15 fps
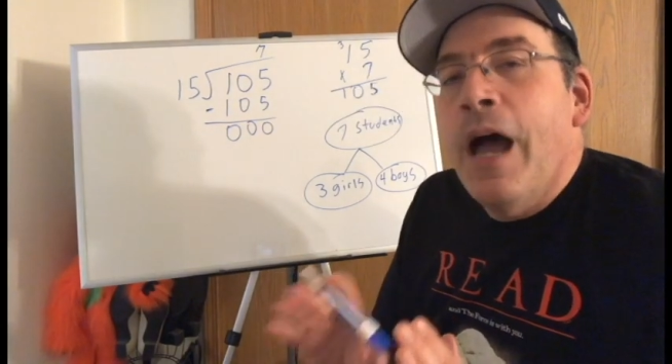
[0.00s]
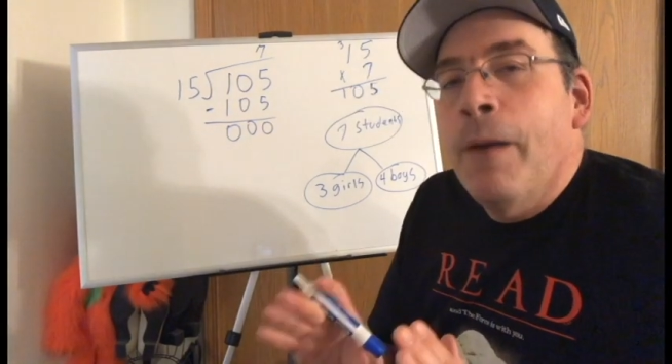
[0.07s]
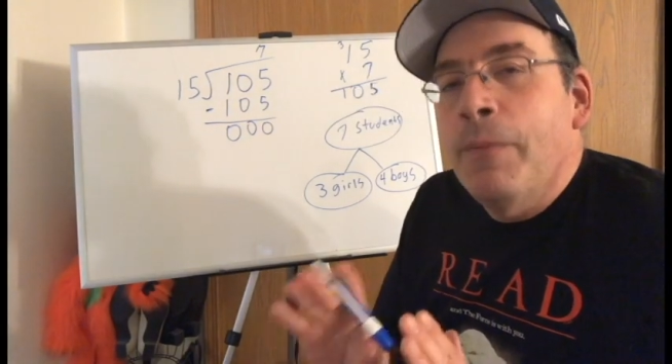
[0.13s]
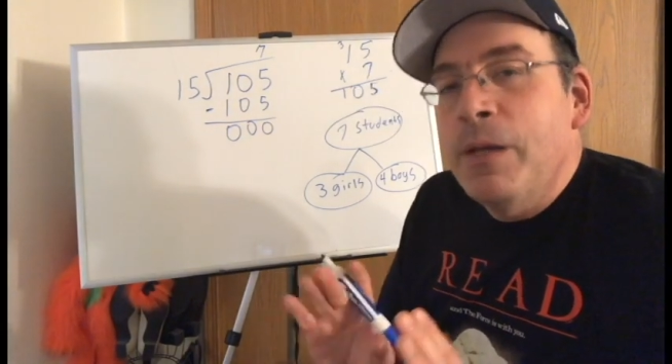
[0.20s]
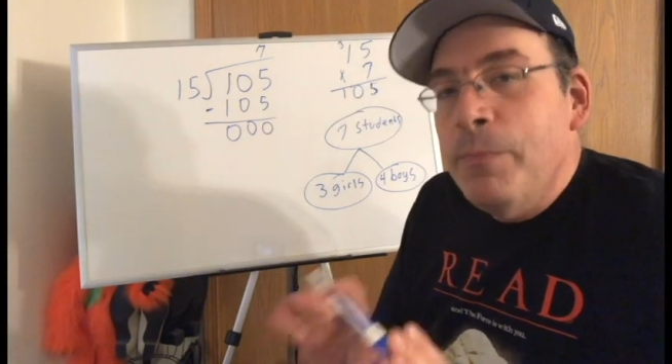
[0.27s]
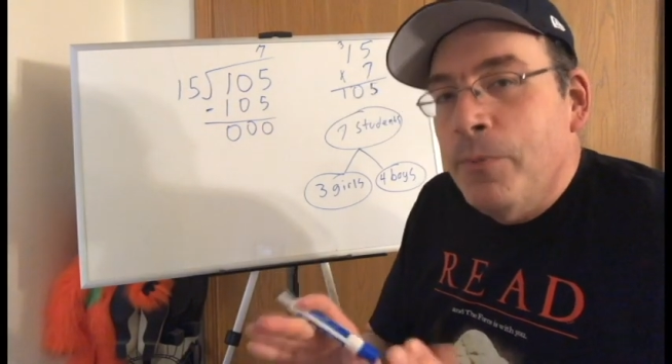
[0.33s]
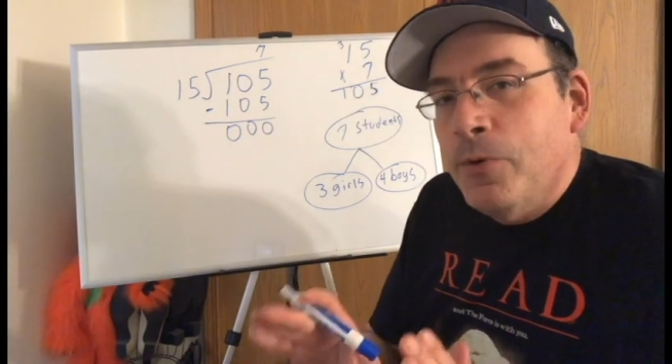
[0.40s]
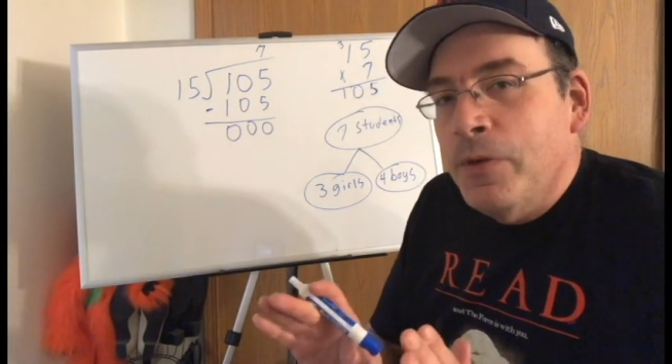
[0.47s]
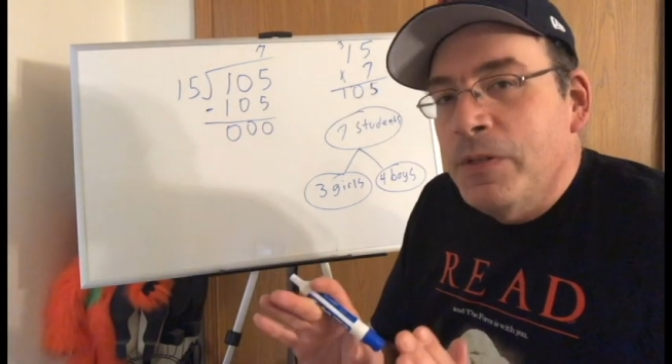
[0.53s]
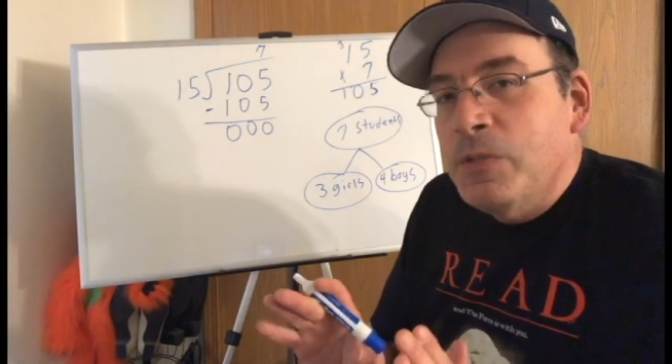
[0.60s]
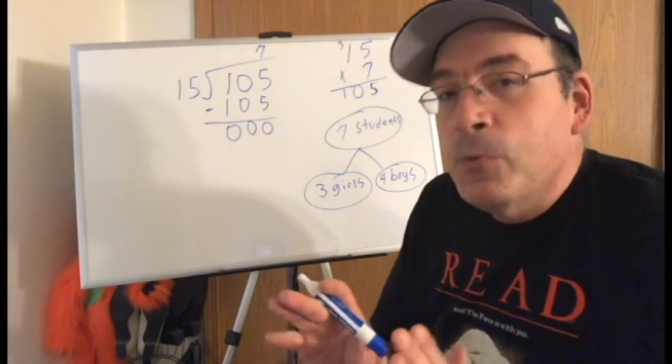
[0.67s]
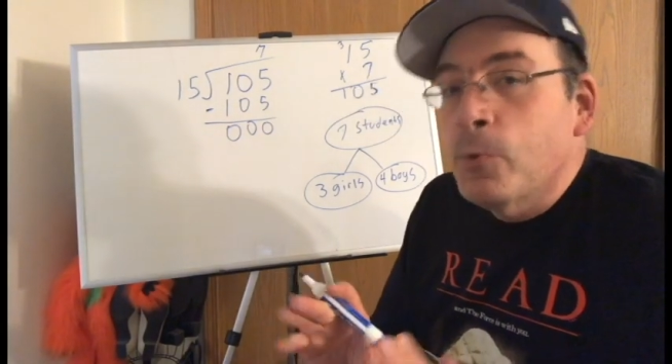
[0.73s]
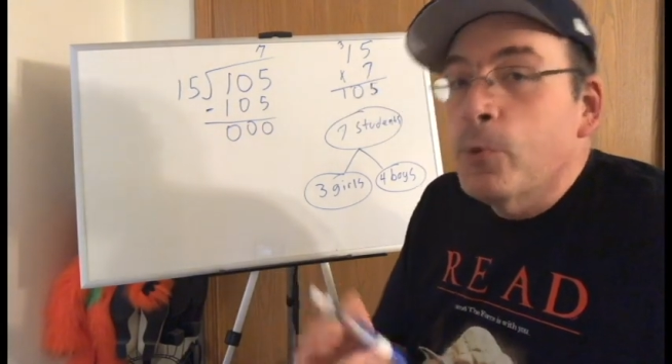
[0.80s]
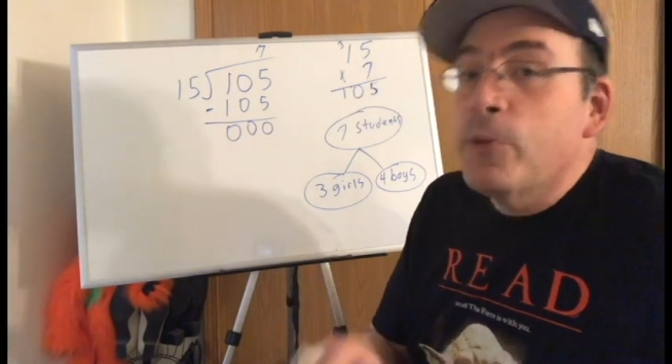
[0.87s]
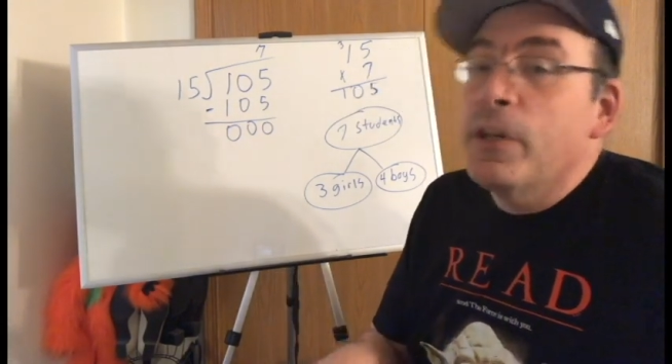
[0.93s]
it's how many
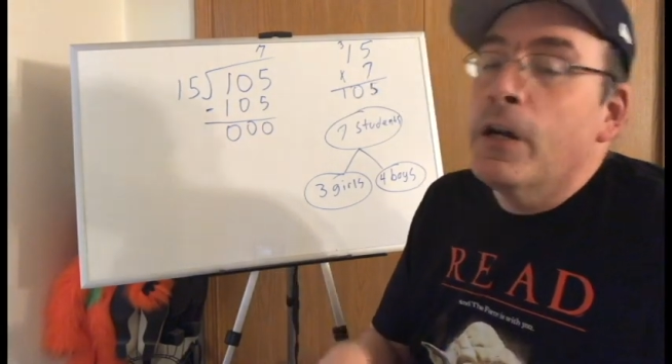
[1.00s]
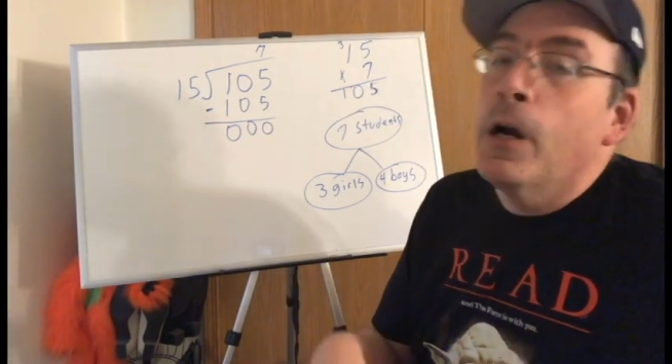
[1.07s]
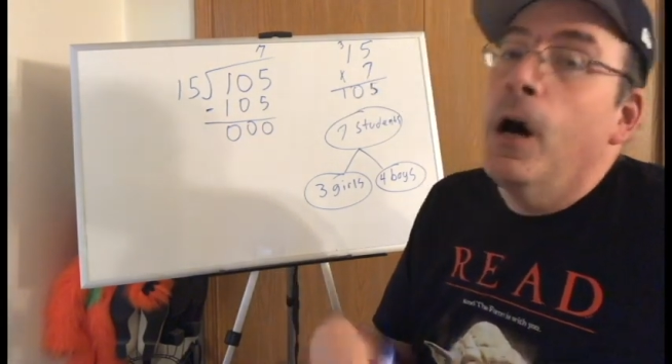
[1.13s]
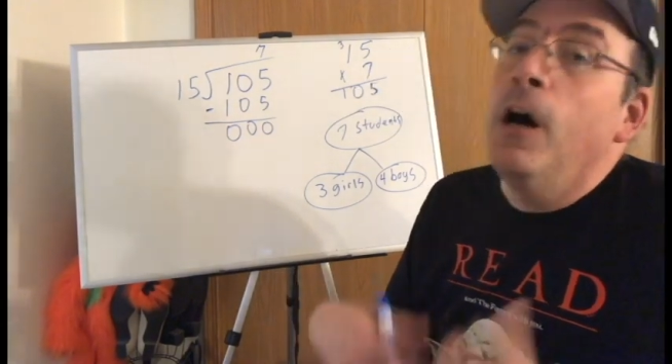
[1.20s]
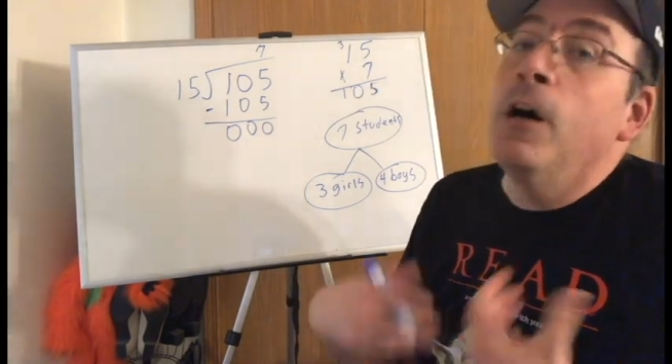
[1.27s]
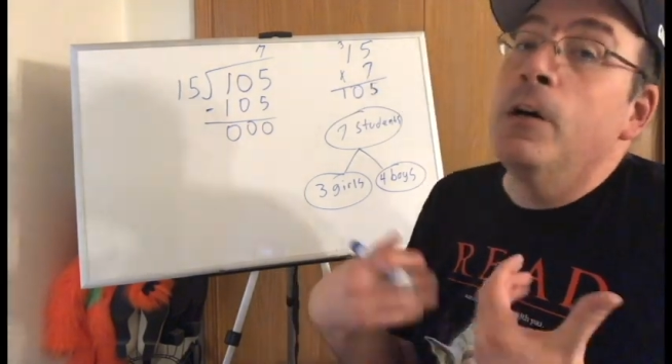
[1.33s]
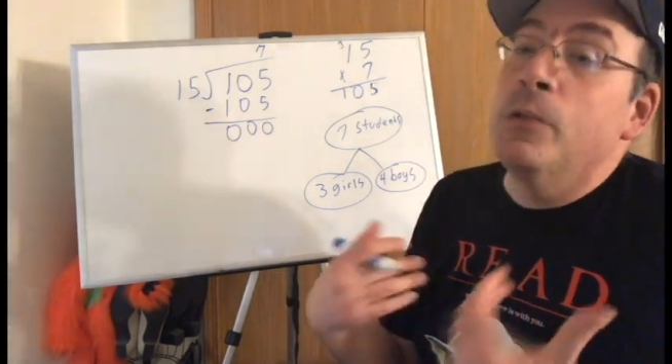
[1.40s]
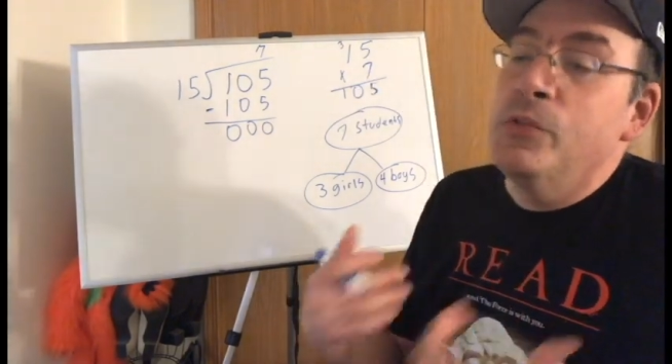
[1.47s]
boys were there